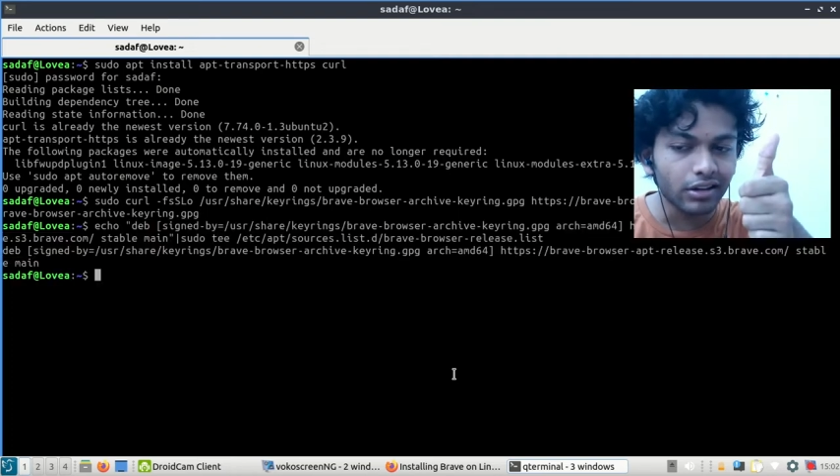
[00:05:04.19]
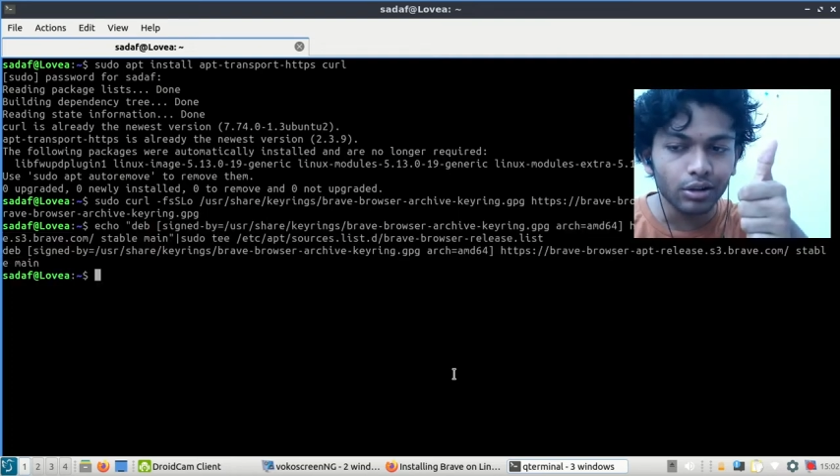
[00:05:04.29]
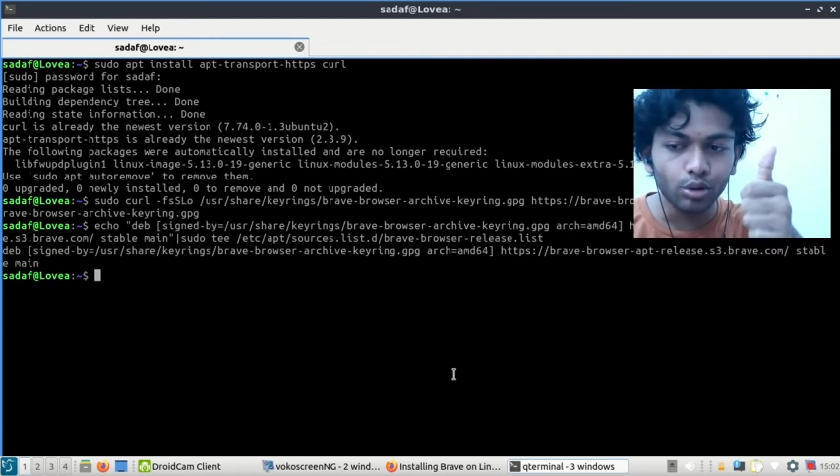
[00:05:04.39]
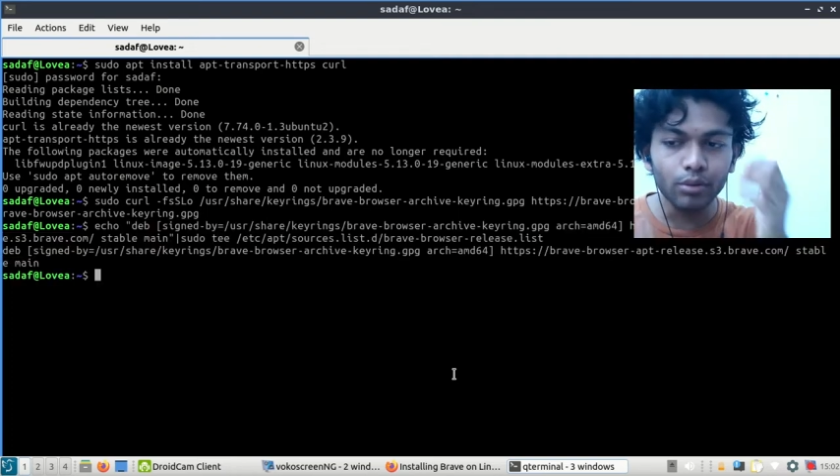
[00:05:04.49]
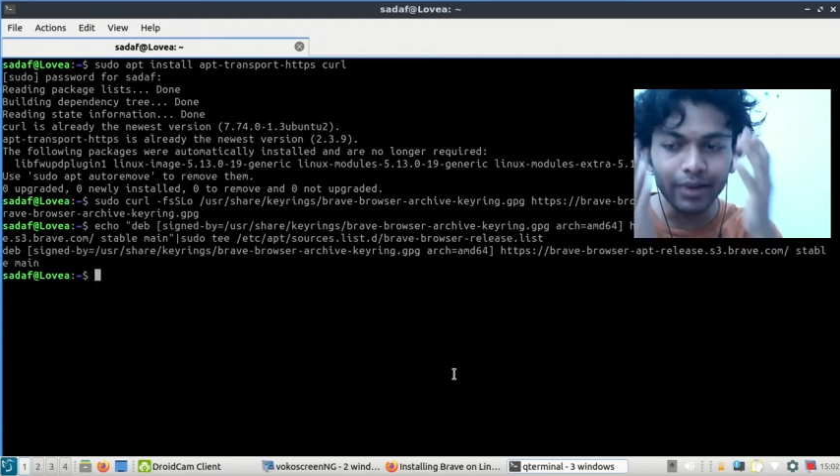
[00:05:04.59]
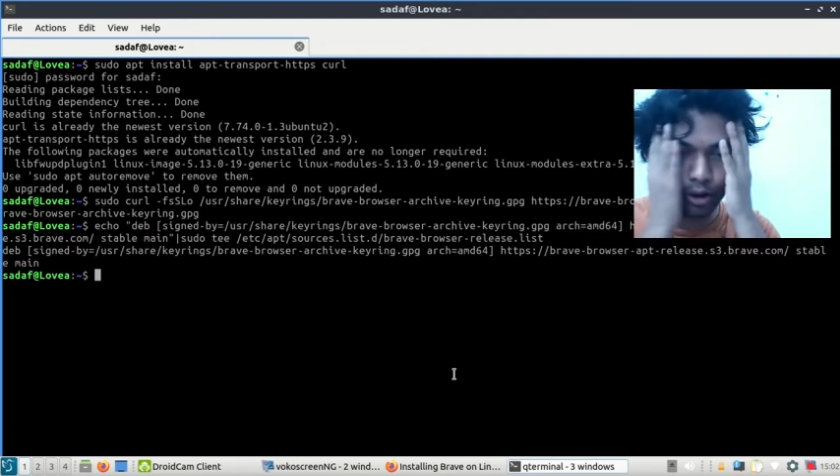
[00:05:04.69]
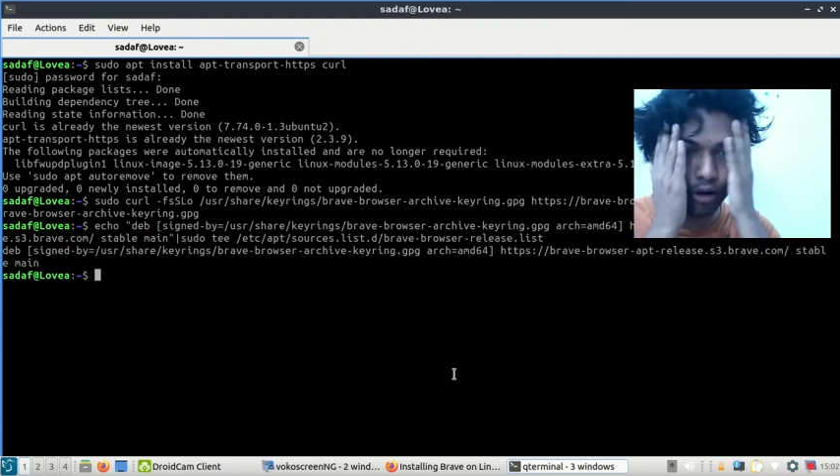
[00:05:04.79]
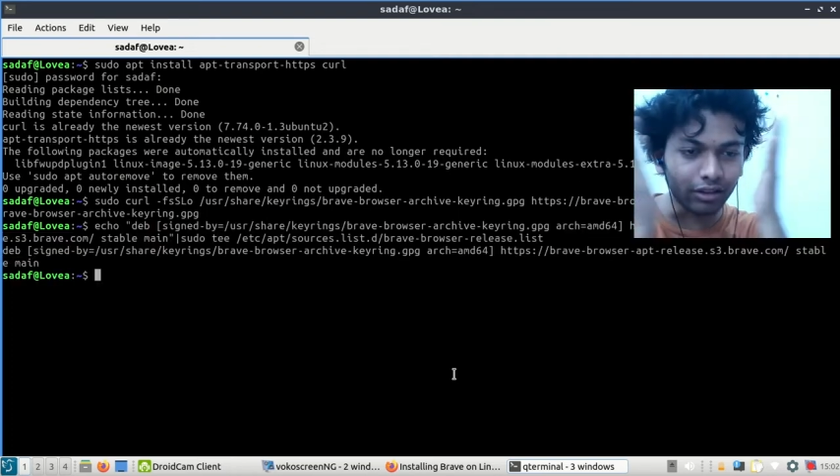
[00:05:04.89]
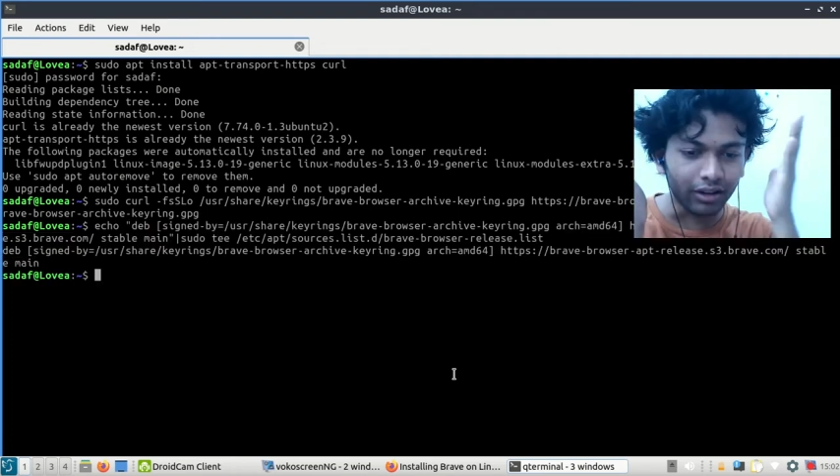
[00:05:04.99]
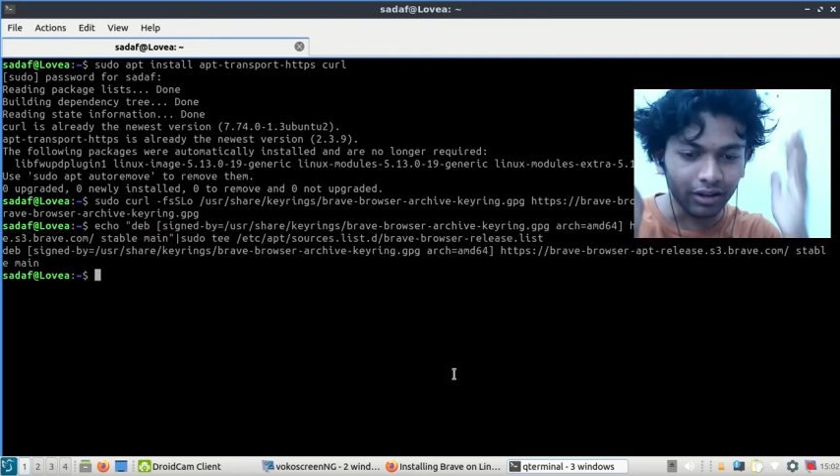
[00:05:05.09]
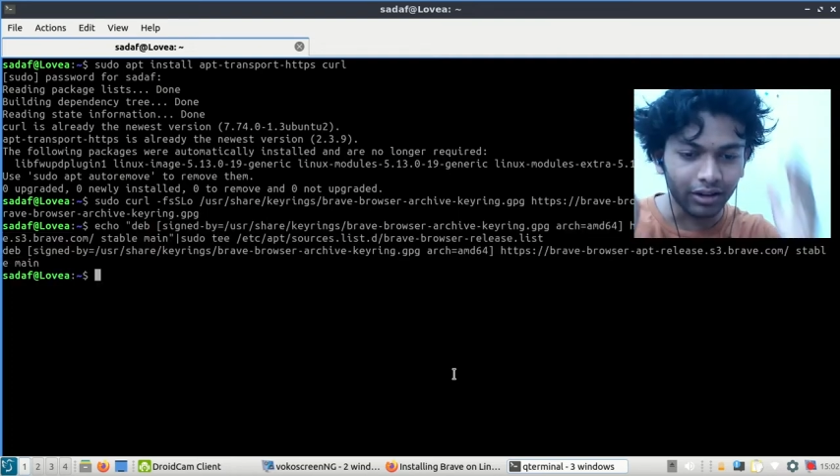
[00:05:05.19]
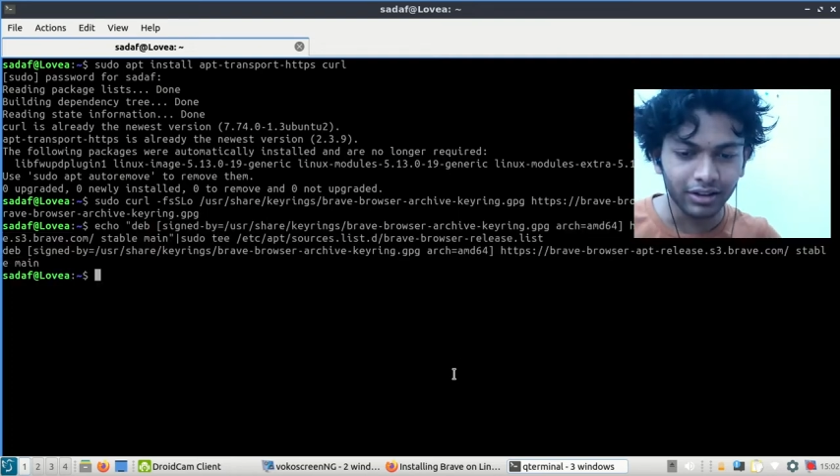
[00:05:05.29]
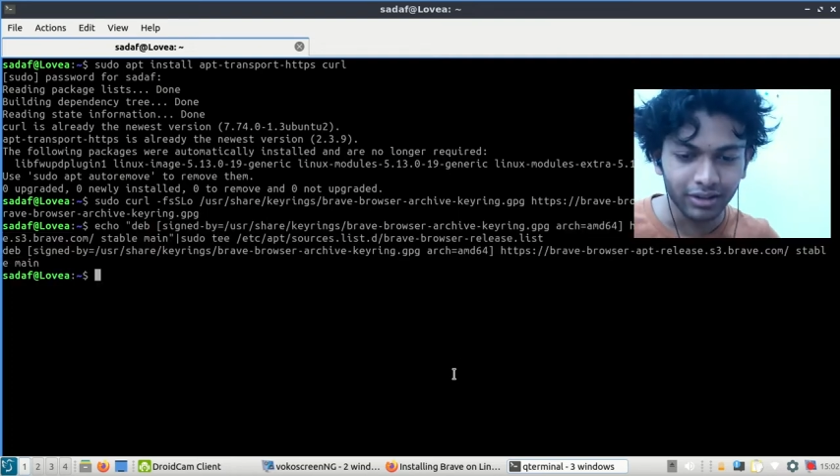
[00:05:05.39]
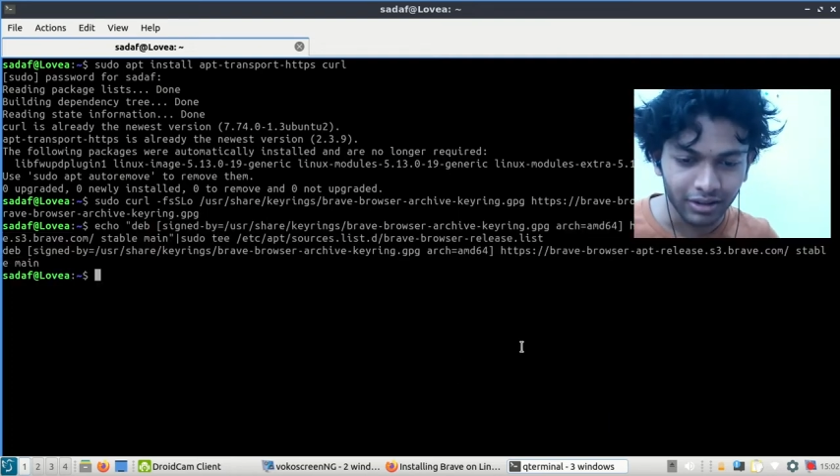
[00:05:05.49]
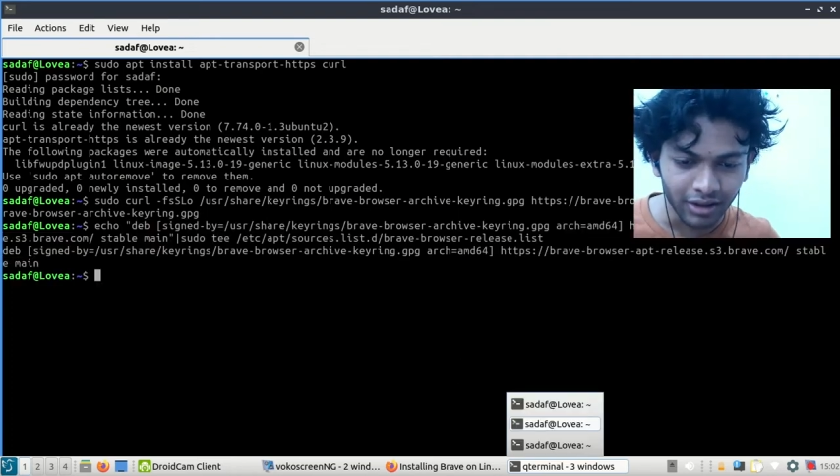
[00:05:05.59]
Oh my god,
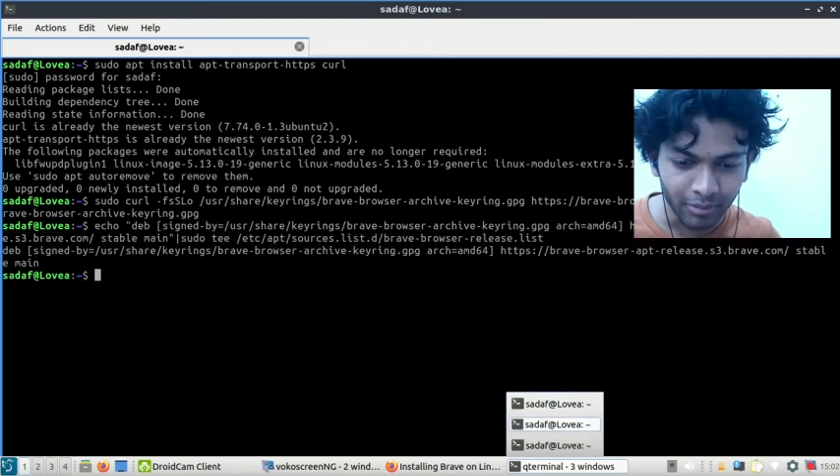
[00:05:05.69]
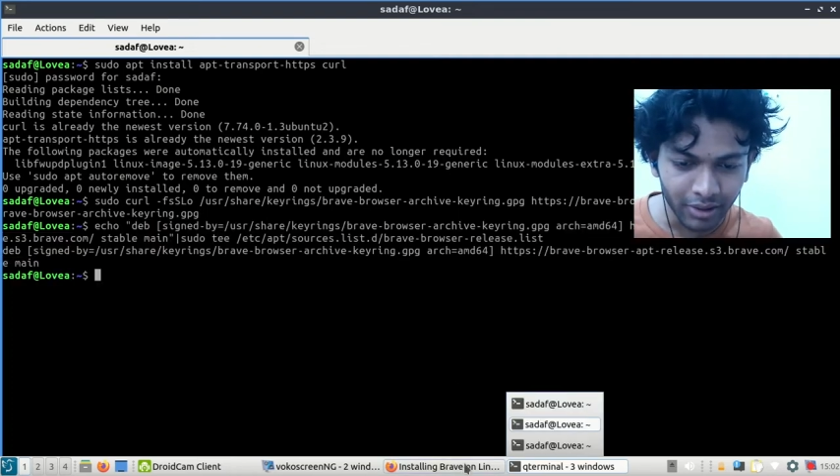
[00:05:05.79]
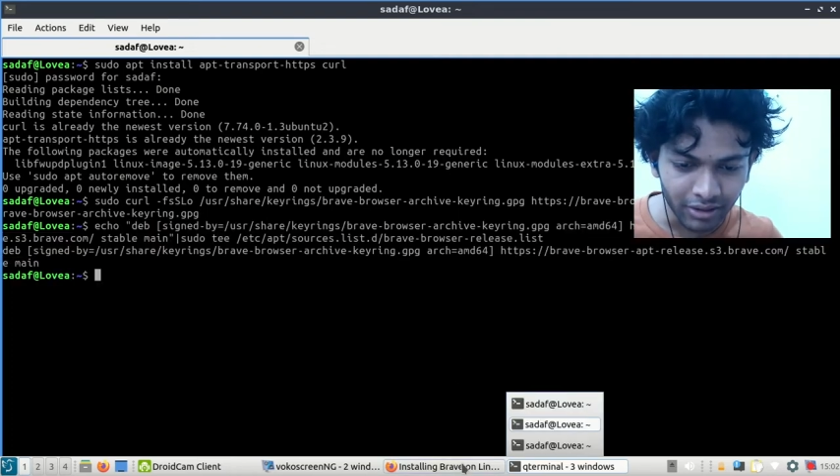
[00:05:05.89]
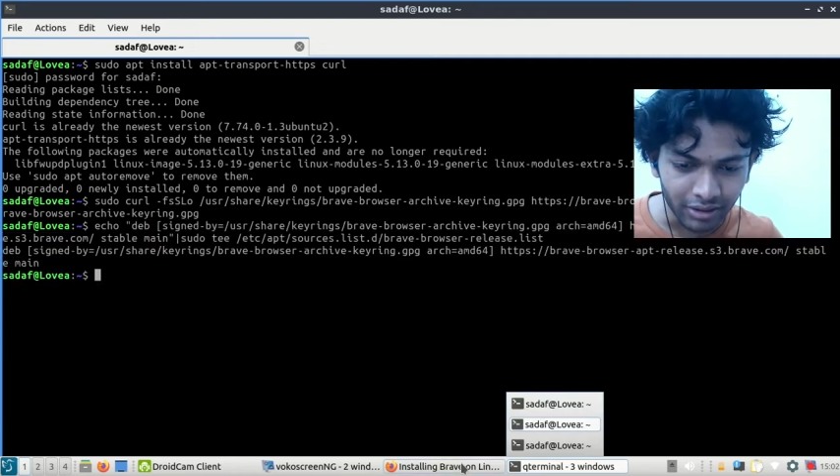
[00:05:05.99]
amazing.